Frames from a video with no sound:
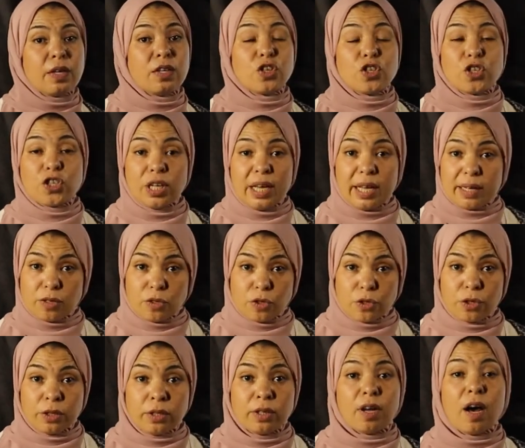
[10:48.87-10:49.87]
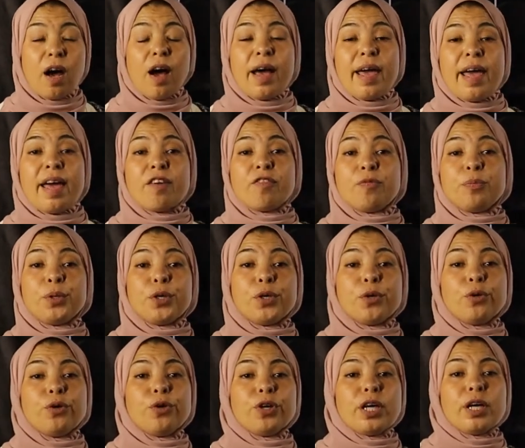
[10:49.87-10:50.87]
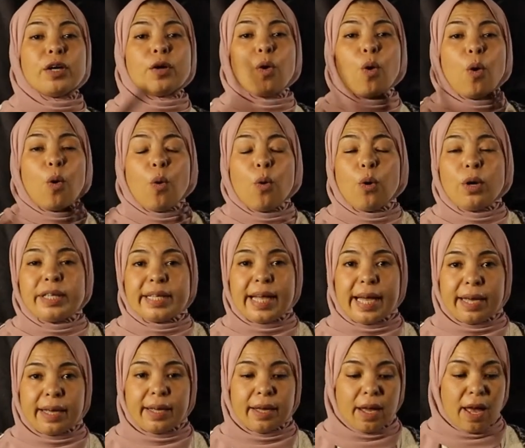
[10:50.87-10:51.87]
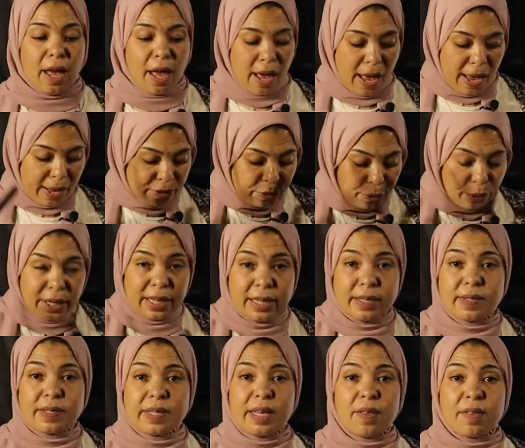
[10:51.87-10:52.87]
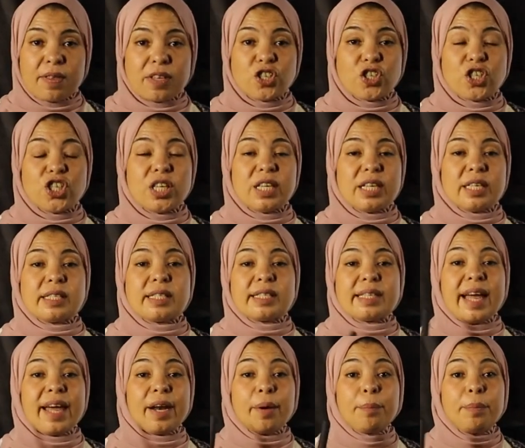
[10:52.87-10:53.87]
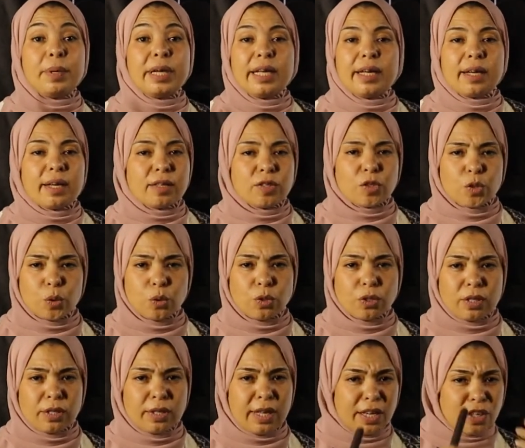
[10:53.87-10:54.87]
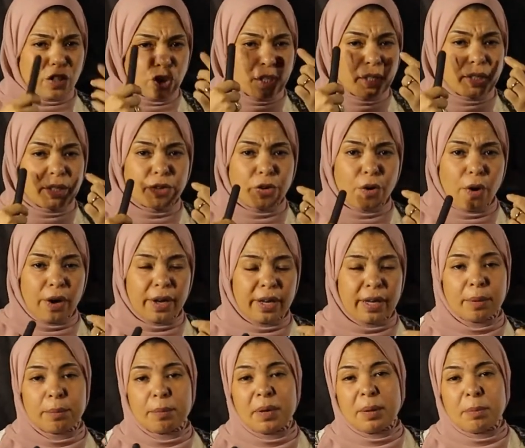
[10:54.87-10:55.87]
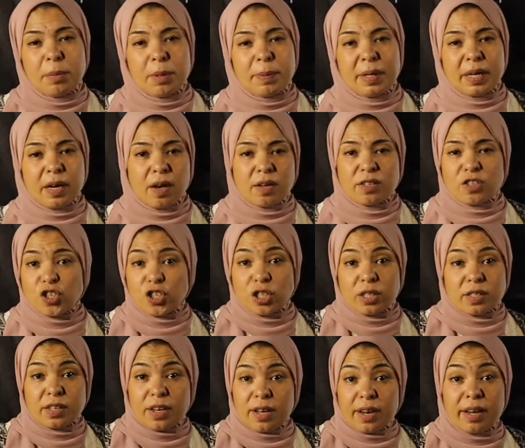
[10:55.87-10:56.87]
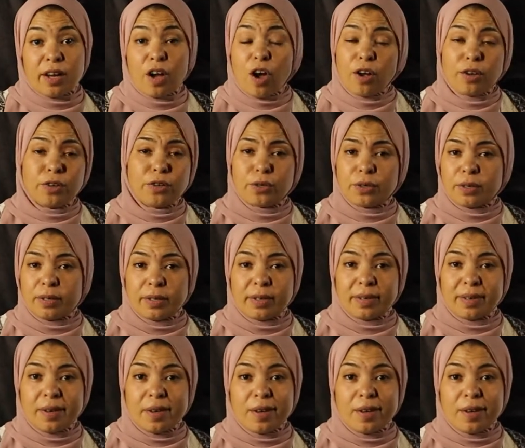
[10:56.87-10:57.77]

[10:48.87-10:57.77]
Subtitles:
She answered, I have been cooking all day. And you can see that she is terribly exhausted and she's crying, maybe because she's cutting onion.